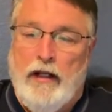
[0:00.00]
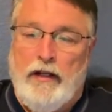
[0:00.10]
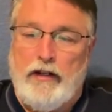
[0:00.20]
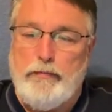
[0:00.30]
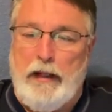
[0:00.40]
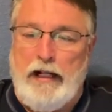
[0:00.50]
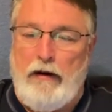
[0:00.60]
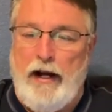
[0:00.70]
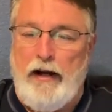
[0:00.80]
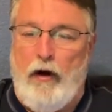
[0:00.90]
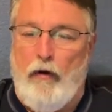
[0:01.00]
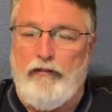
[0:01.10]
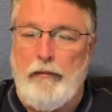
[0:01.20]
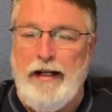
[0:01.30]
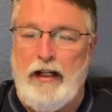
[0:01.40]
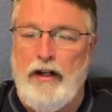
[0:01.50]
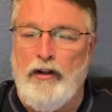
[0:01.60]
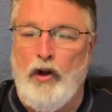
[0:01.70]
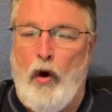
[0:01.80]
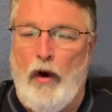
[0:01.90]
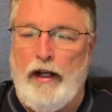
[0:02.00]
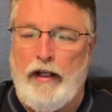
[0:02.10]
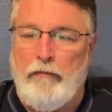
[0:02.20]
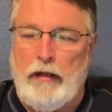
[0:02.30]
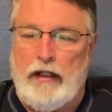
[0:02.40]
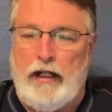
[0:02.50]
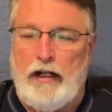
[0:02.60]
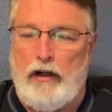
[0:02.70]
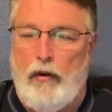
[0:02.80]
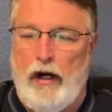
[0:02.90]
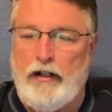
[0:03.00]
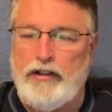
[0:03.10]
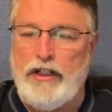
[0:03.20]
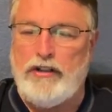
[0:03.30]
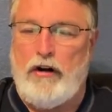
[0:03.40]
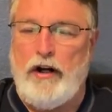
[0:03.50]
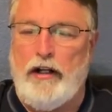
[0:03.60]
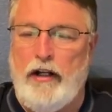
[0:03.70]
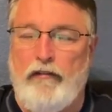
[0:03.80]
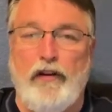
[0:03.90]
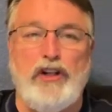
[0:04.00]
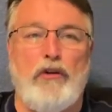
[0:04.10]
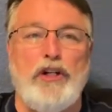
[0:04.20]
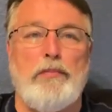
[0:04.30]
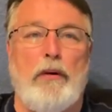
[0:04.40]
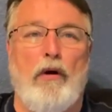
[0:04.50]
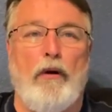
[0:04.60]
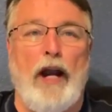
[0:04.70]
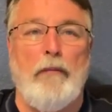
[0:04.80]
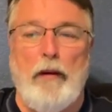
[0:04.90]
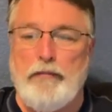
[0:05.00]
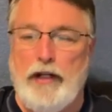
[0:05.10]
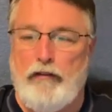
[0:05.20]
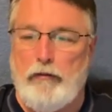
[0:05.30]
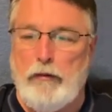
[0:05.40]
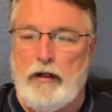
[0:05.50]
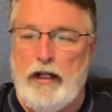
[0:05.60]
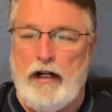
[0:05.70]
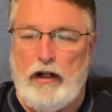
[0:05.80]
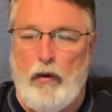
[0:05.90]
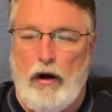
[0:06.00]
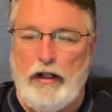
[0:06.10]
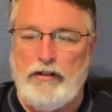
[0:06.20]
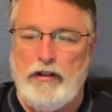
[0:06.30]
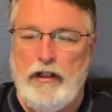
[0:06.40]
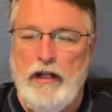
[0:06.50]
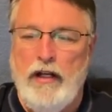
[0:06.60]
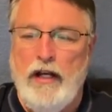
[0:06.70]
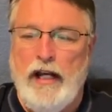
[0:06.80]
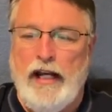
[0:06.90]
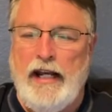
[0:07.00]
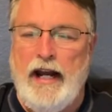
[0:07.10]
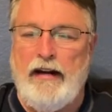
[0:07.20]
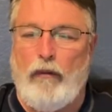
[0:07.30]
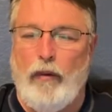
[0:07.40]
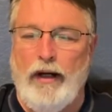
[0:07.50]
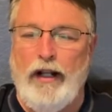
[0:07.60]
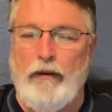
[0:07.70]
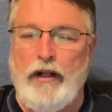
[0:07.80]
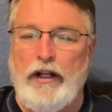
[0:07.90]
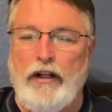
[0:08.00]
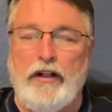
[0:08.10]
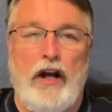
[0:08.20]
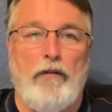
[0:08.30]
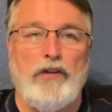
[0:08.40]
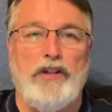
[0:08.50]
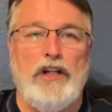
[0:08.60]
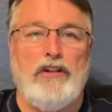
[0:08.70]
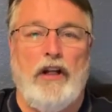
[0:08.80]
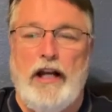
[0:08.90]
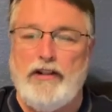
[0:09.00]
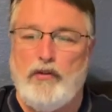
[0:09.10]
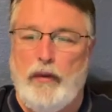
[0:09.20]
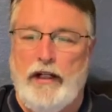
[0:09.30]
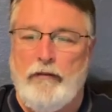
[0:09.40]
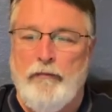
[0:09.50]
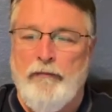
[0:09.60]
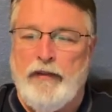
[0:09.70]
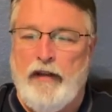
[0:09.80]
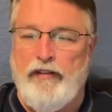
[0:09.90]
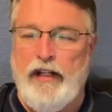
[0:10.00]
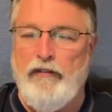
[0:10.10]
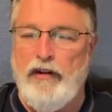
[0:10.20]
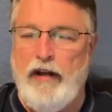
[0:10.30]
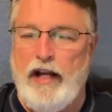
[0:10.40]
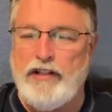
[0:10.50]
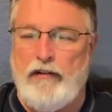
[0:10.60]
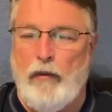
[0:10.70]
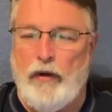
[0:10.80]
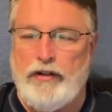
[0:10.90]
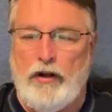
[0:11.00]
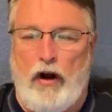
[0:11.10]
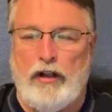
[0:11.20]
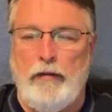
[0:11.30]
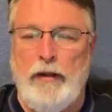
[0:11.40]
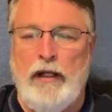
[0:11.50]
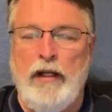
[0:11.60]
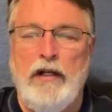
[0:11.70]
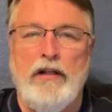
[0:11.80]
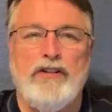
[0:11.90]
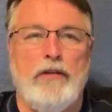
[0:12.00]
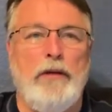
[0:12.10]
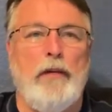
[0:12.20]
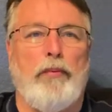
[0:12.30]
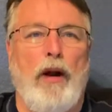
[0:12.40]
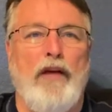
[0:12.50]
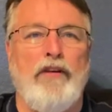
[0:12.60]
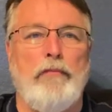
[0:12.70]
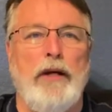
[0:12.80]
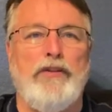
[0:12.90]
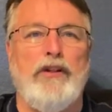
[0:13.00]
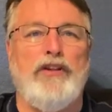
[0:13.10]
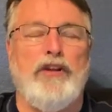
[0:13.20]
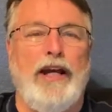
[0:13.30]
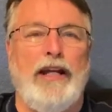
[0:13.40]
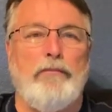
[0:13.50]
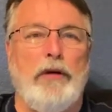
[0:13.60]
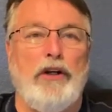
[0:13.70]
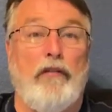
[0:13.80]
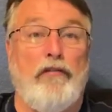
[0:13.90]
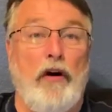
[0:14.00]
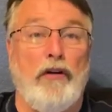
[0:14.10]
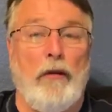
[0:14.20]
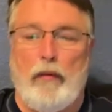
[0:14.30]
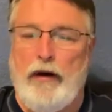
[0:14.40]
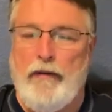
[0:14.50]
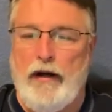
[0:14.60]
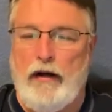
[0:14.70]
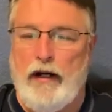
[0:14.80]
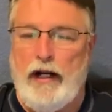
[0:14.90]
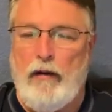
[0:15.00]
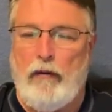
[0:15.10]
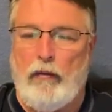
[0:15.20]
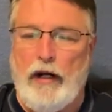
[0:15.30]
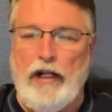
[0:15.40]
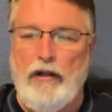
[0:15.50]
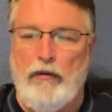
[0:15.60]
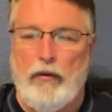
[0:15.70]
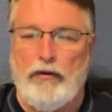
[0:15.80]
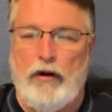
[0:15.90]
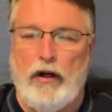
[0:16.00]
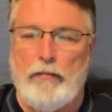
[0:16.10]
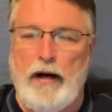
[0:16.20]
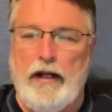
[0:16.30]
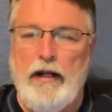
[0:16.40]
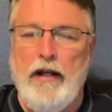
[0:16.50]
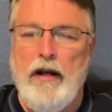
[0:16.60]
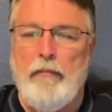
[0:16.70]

There's Billy Granholm from Illinois, McLeod Aquatics. He's starting a fisheries program up there from McLeod Aquatics, and he and I had a really, really good conversation last week. If any of you guys ever want to talk to me, send me a private message and put your phone number in there, and I will ring you and we'll talk about it.